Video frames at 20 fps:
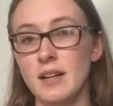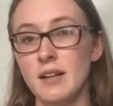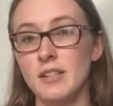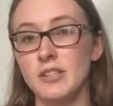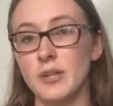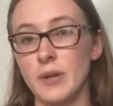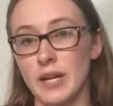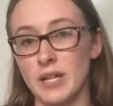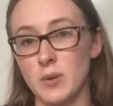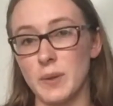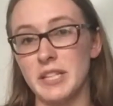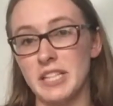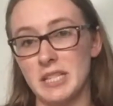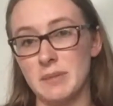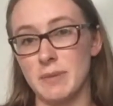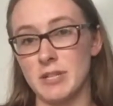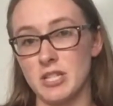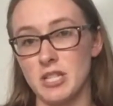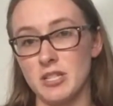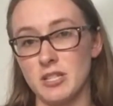So get twice as
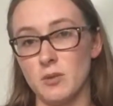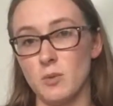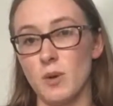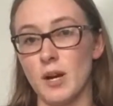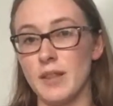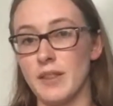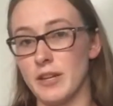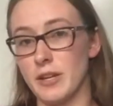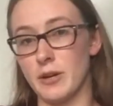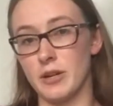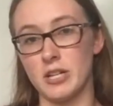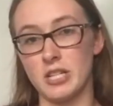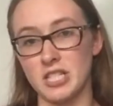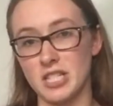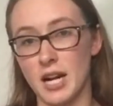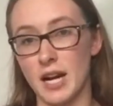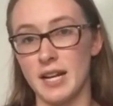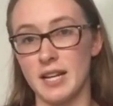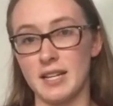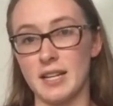much as you want, then you can just
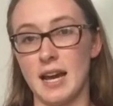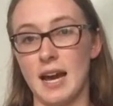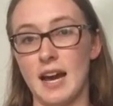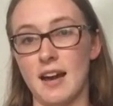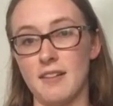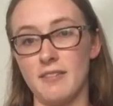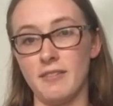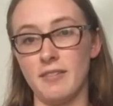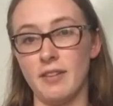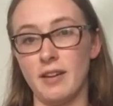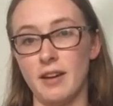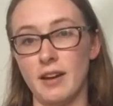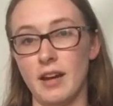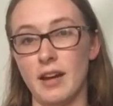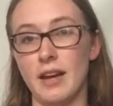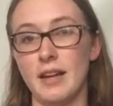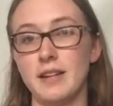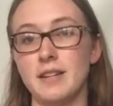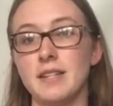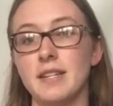cut it in half,
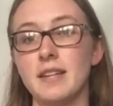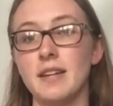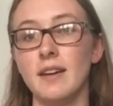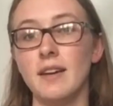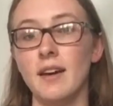and